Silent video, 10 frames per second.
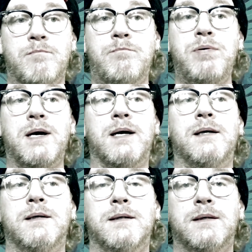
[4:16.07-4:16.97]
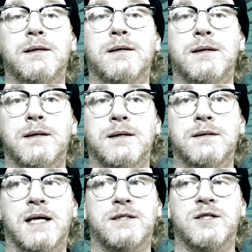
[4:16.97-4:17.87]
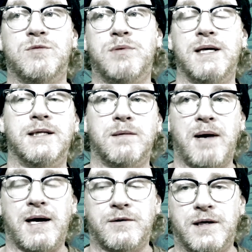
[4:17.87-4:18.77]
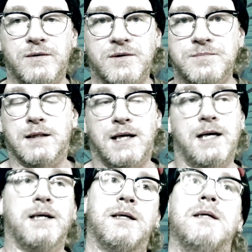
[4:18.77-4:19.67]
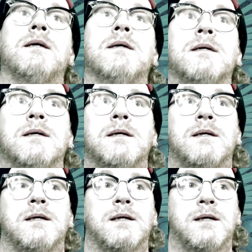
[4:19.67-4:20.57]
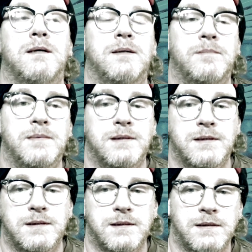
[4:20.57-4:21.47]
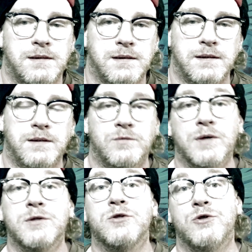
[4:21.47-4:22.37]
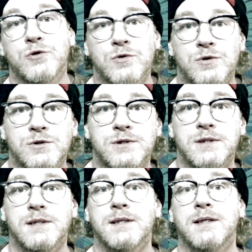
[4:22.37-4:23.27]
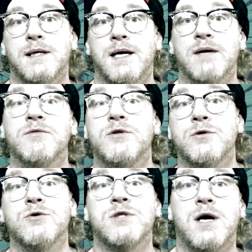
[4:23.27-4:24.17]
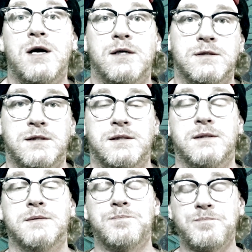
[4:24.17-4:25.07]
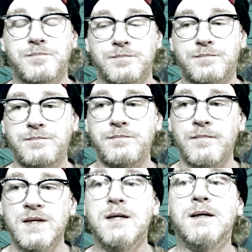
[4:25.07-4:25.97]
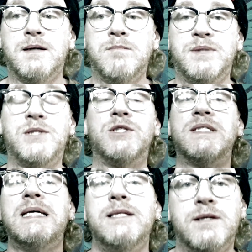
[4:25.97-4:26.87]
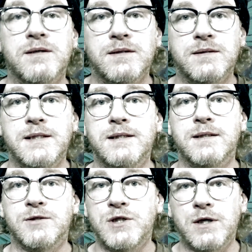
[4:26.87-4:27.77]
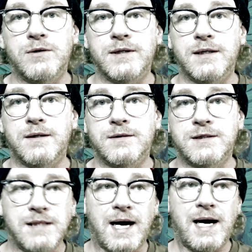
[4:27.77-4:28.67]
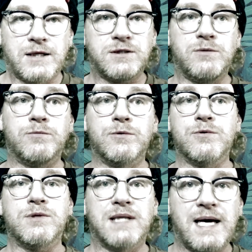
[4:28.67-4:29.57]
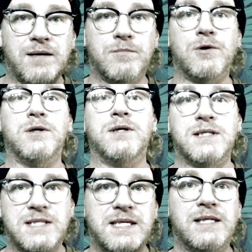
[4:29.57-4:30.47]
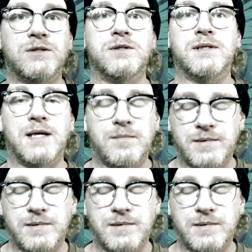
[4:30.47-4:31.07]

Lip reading: but that's just playing in the background. Like, Run the Jewels have 2 songs, but they're just in the show. It's not actually Ruth Langmore listening to them.